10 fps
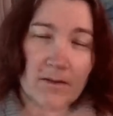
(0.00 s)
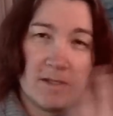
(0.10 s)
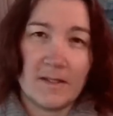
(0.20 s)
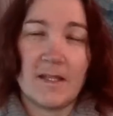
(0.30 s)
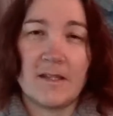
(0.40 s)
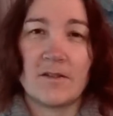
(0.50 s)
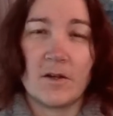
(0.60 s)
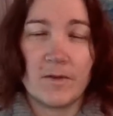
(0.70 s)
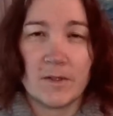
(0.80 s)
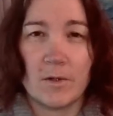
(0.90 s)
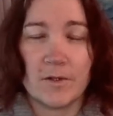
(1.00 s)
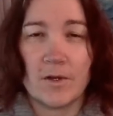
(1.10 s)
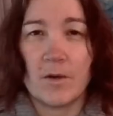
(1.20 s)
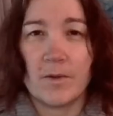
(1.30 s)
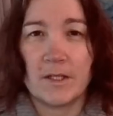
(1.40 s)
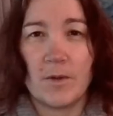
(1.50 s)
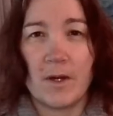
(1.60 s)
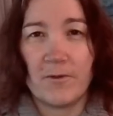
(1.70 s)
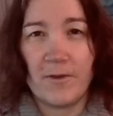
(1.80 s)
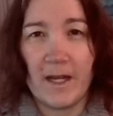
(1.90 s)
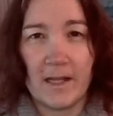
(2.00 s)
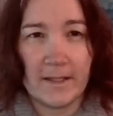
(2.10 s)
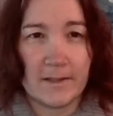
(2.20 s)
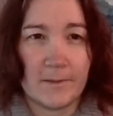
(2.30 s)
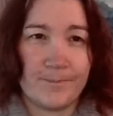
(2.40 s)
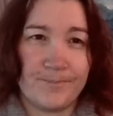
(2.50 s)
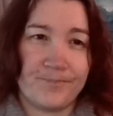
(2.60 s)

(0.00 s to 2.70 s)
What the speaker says: this e-service also know that you have filed it.